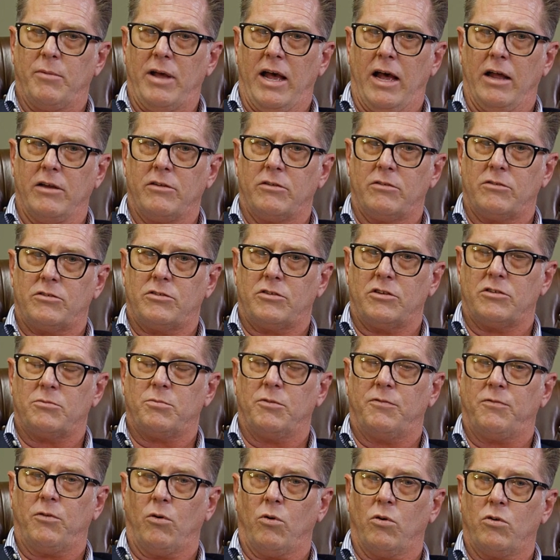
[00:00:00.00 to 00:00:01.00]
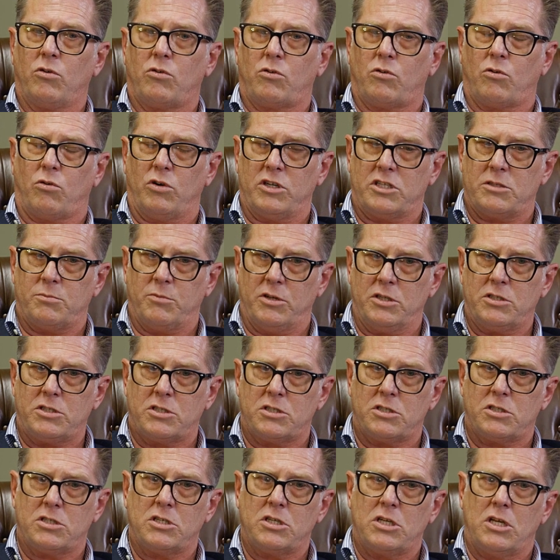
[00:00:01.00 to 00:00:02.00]
about just before
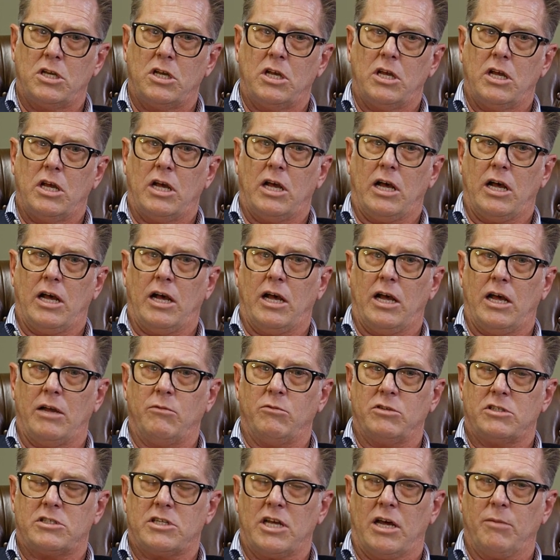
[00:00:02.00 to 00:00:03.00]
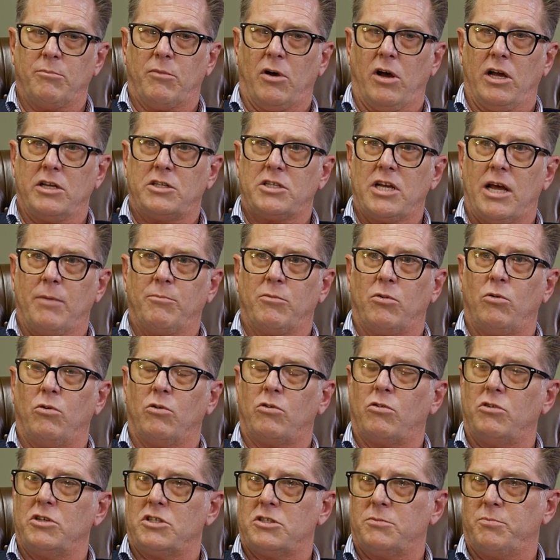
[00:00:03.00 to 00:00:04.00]
Christmas and was done by a chap
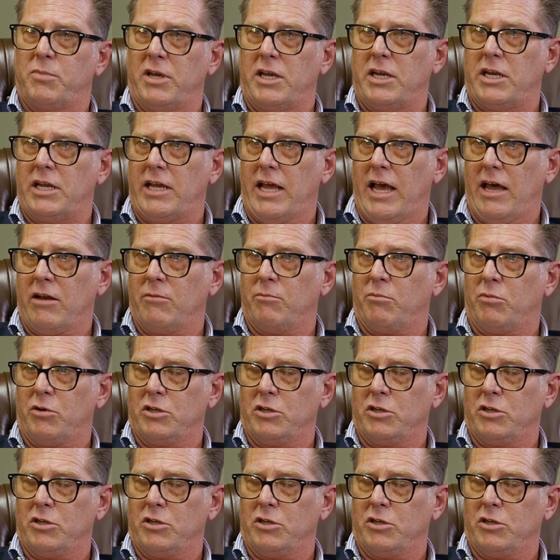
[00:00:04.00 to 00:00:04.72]
called Chris Speedy out of